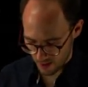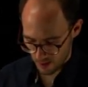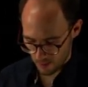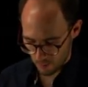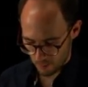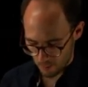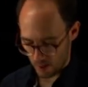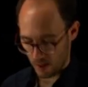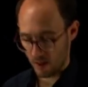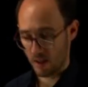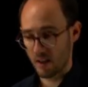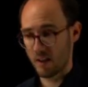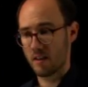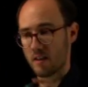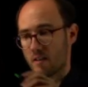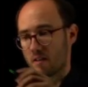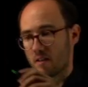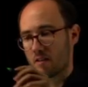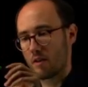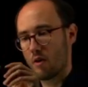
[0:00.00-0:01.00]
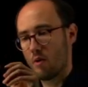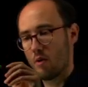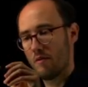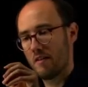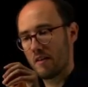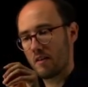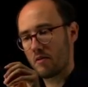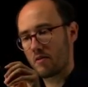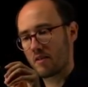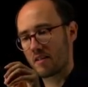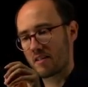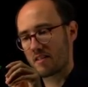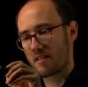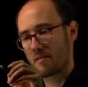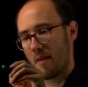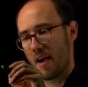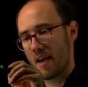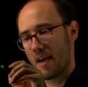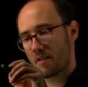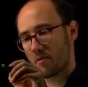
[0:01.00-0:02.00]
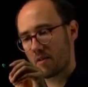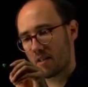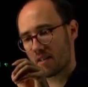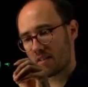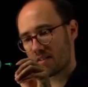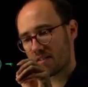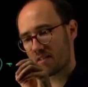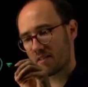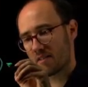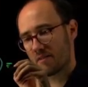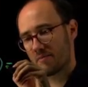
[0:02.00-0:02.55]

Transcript: by a covariance matrix,